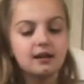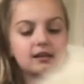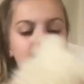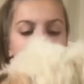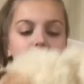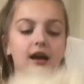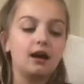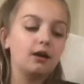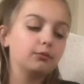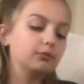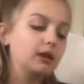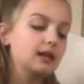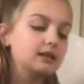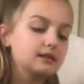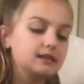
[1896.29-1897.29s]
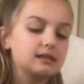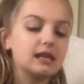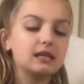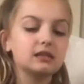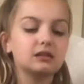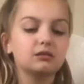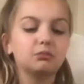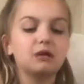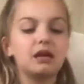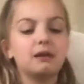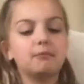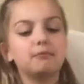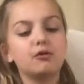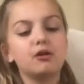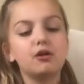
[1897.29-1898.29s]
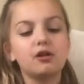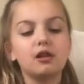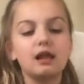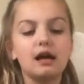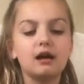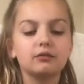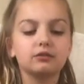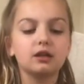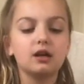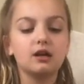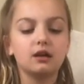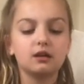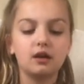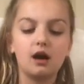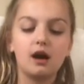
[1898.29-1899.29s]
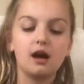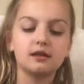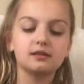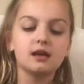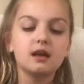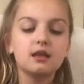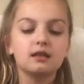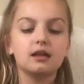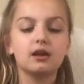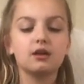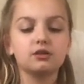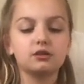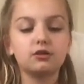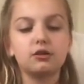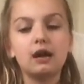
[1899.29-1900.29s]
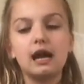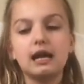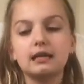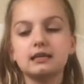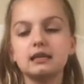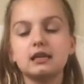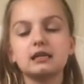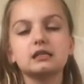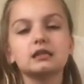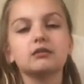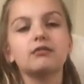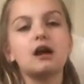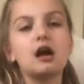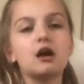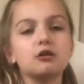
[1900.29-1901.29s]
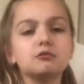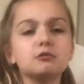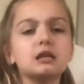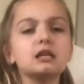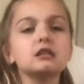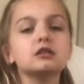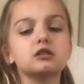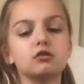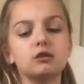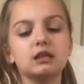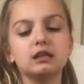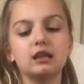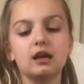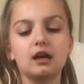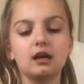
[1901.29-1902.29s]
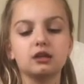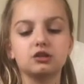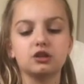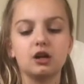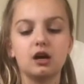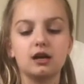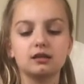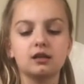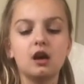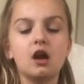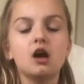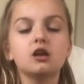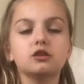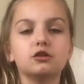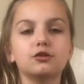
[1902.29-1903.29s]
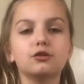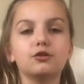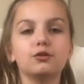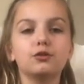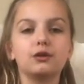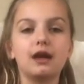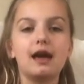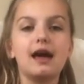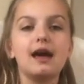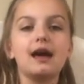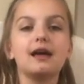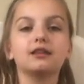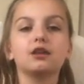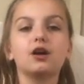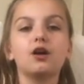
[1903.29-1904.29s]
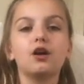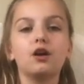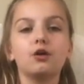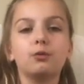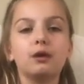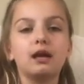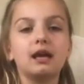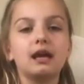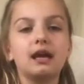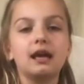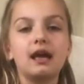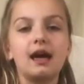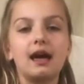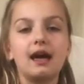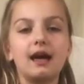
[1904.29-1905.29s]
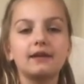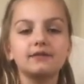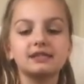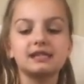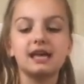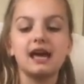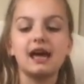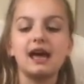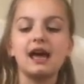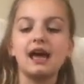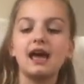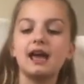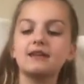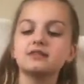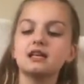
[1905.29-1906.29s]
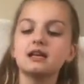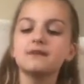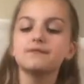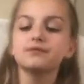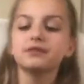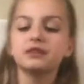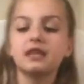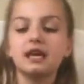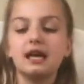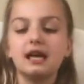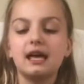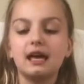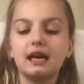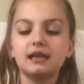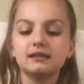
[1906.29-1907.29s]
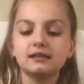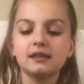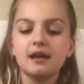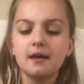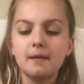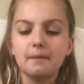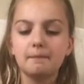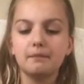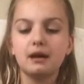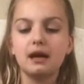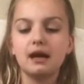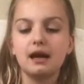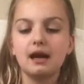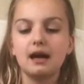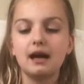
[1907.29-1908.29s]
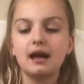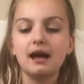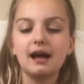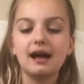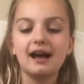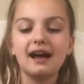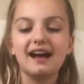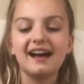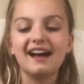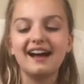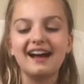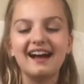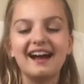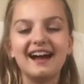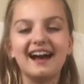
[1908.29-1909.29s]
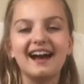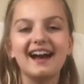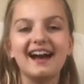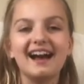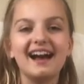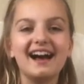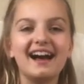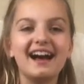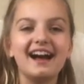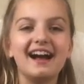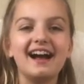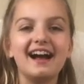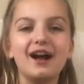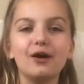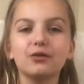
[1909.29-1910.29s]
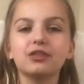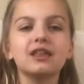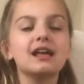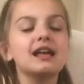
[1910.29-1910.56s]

Yeah, rinse and spit, pull out the gauze. There's greatness found between the jaws. Together we have saved this mouth.